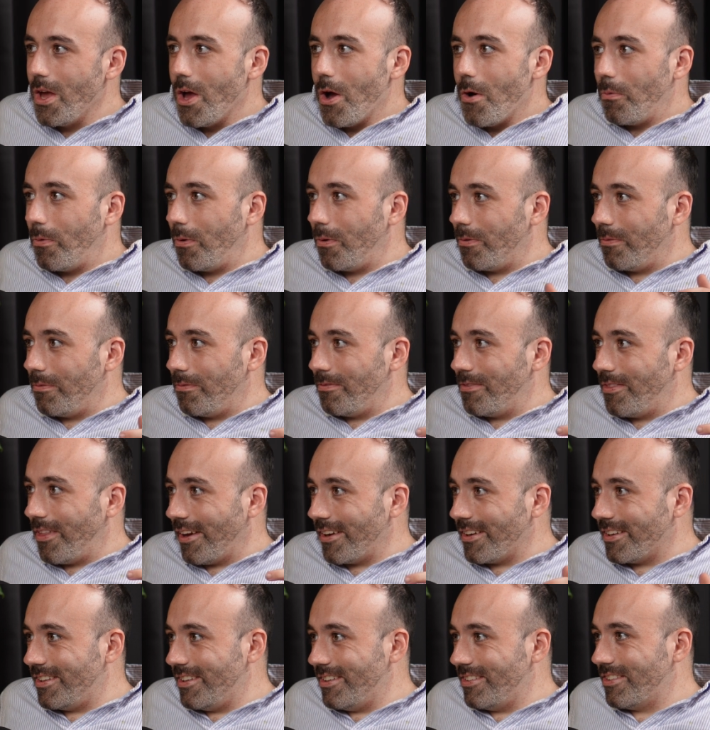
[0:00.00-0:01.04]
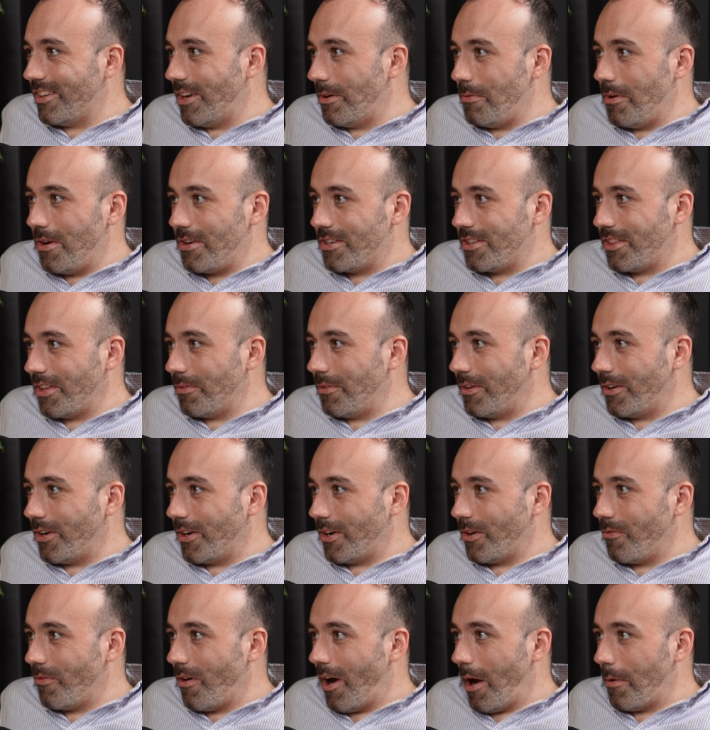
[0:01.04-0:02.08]
Well, thank you so much. I think we've got
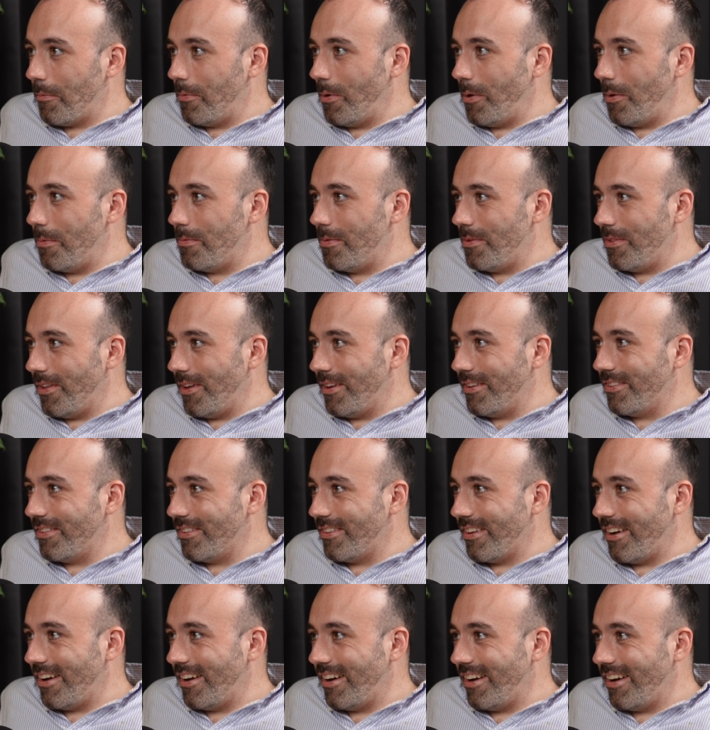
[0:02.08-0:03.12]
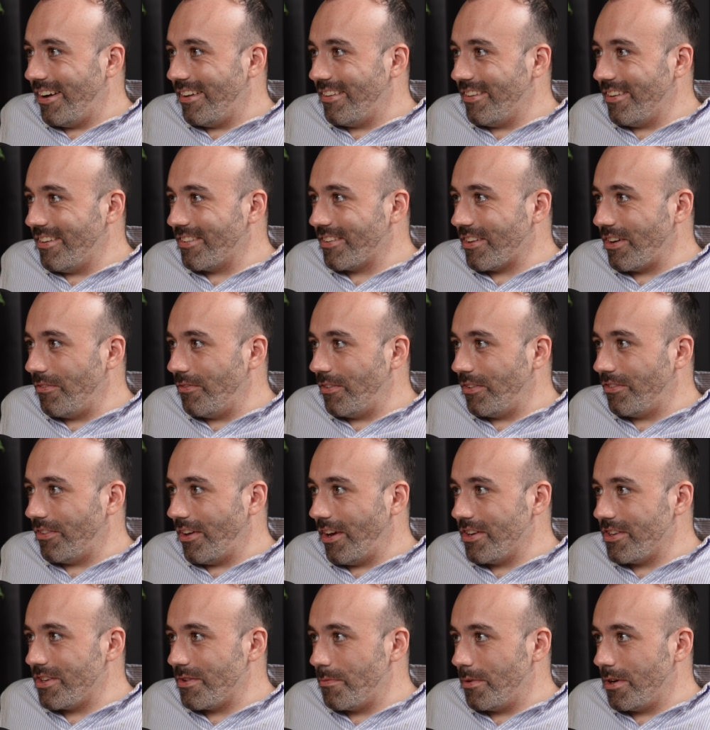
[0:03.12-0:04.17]
to wrap up this
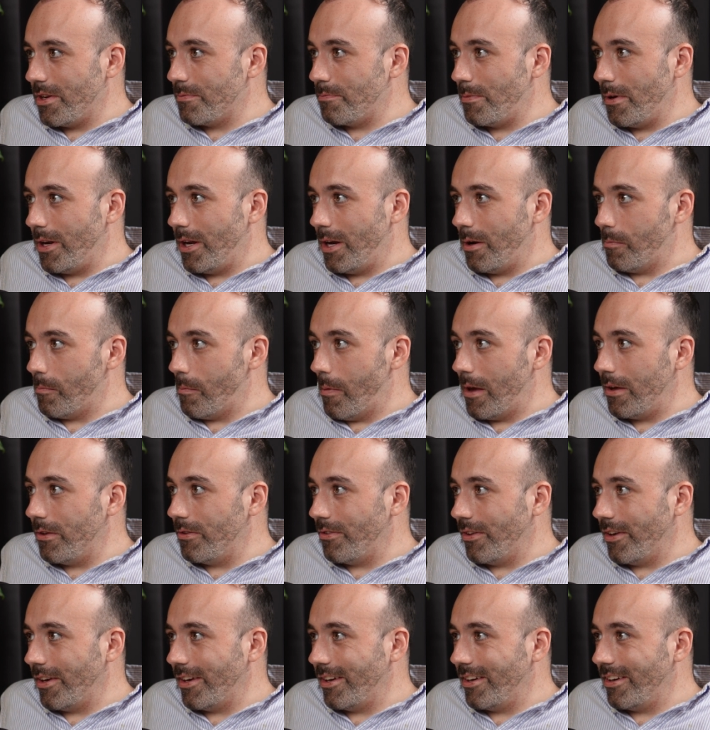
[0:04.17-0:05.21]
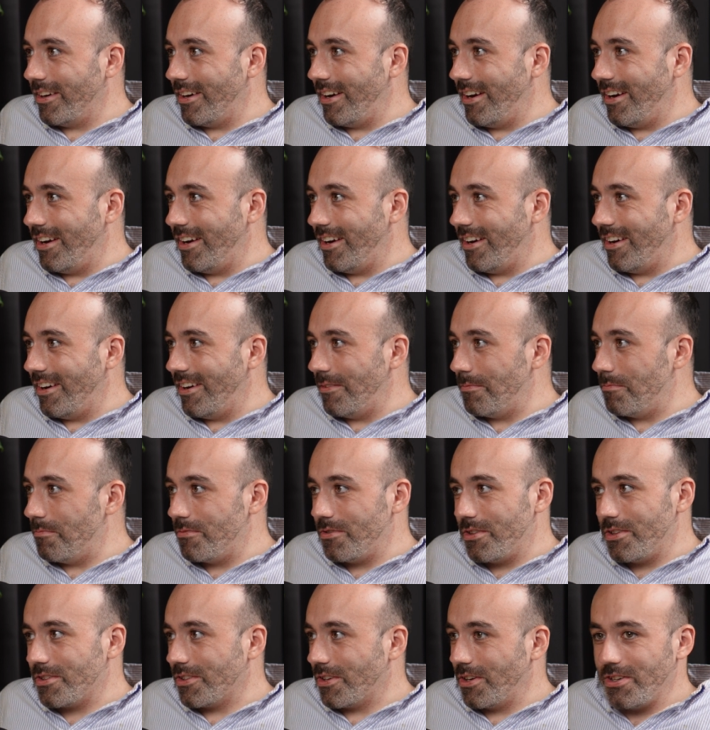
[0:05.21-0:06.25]
conversation, but it's been an amazing
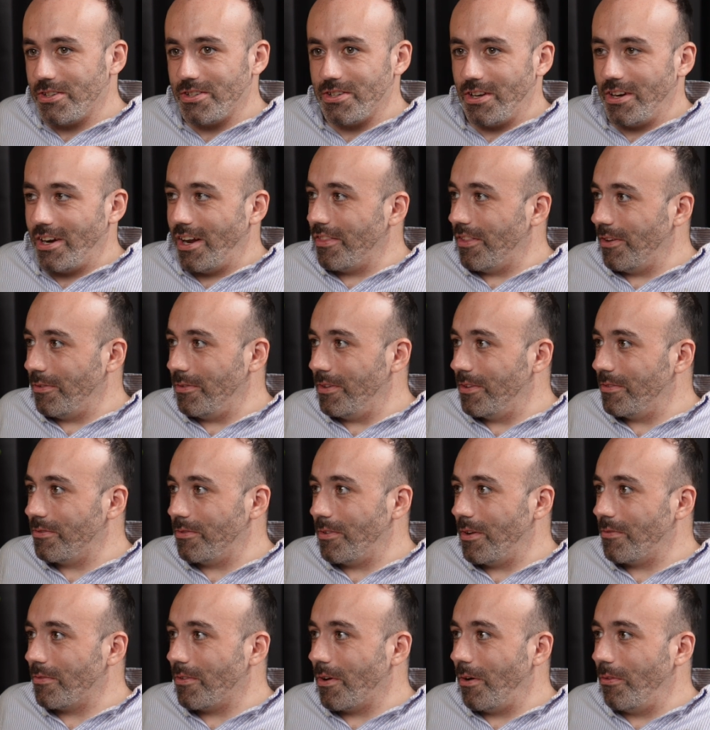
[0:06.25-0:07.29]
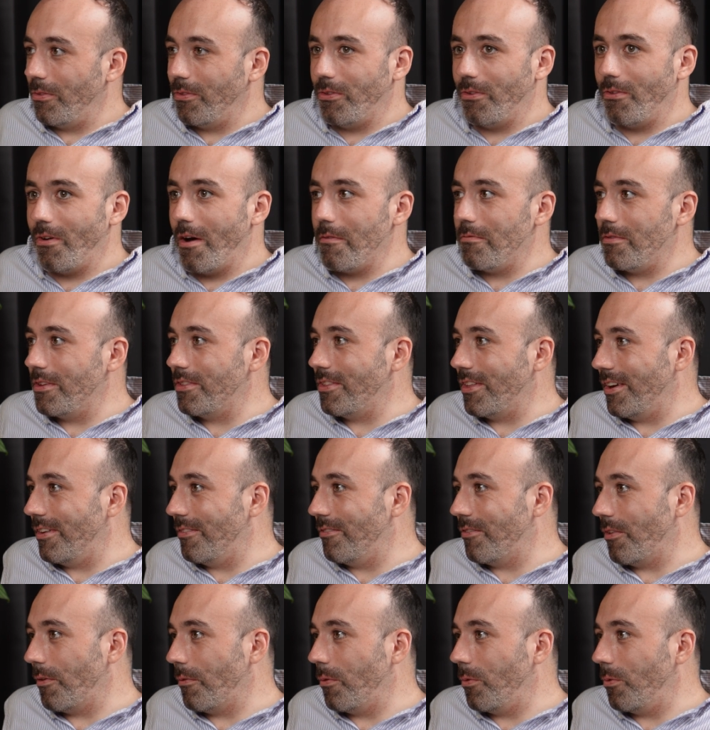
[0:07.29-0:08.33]
discussion. I think we've gone through everything
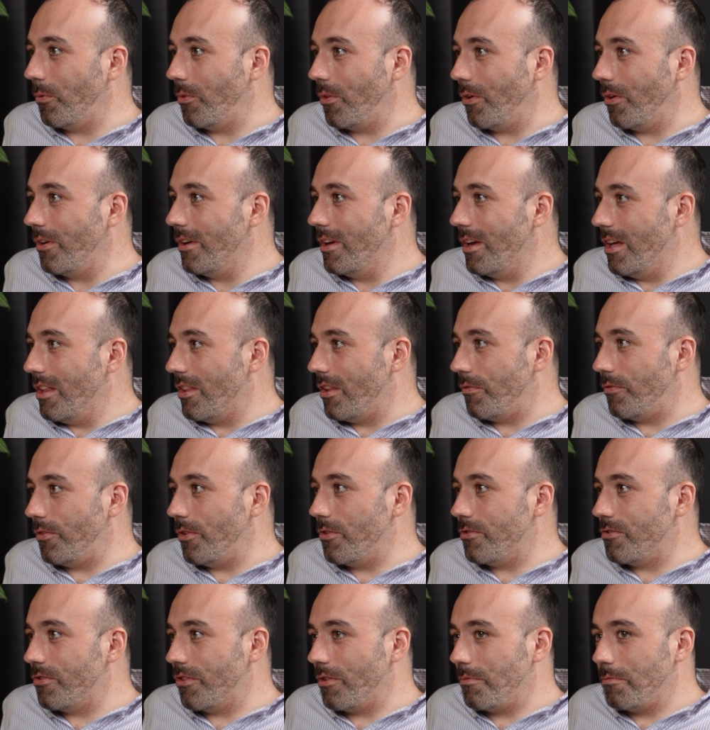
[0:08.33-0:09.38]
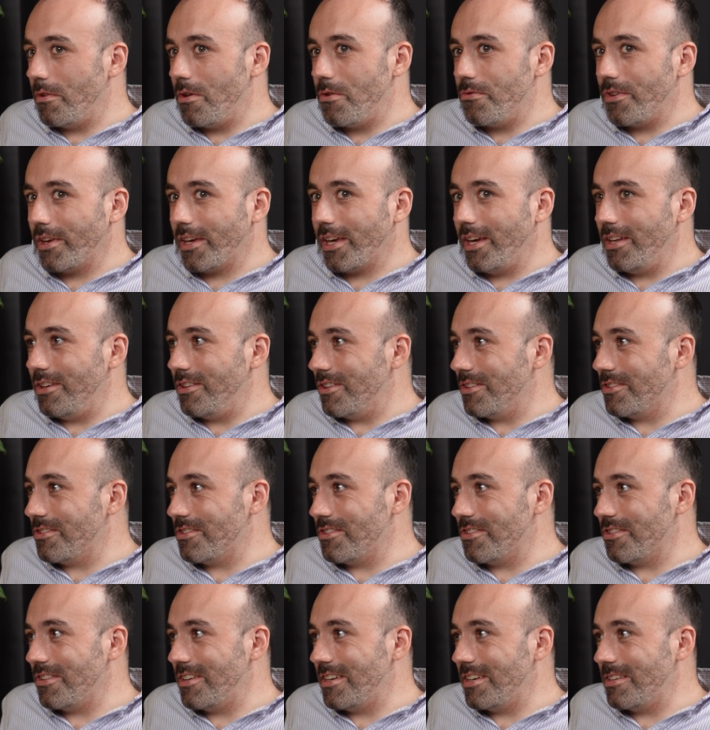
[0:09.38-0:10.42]
from all the future of the music
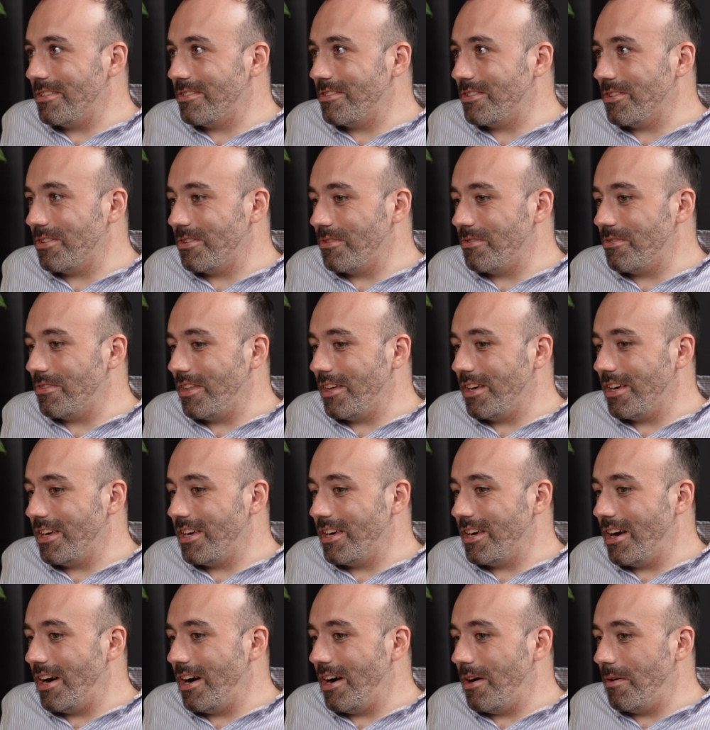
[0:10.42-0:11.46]
industry to the